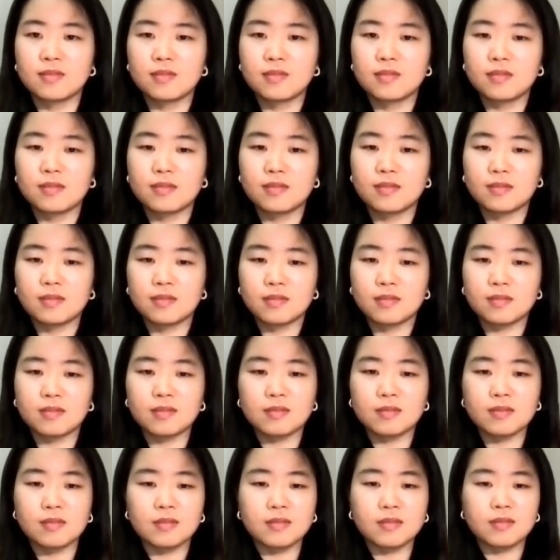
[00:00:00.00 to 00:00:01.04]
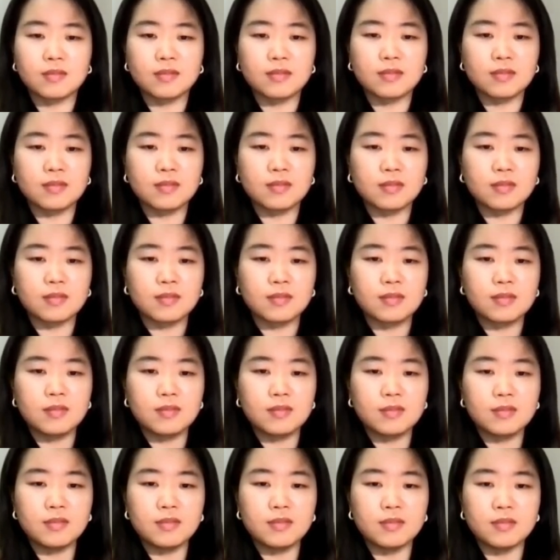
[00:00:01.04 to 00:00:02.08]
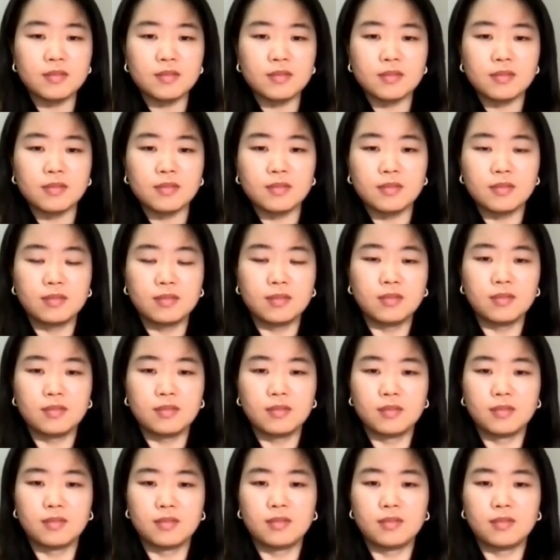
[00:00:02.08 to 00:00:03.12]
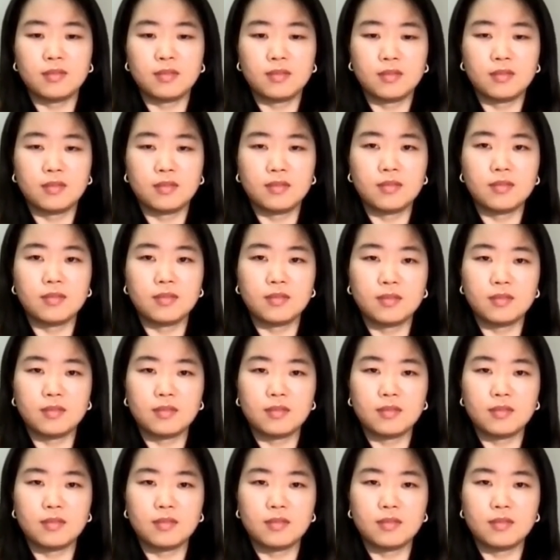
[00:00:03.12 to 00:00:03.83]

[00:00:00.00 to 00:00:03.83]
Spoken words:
[no speech]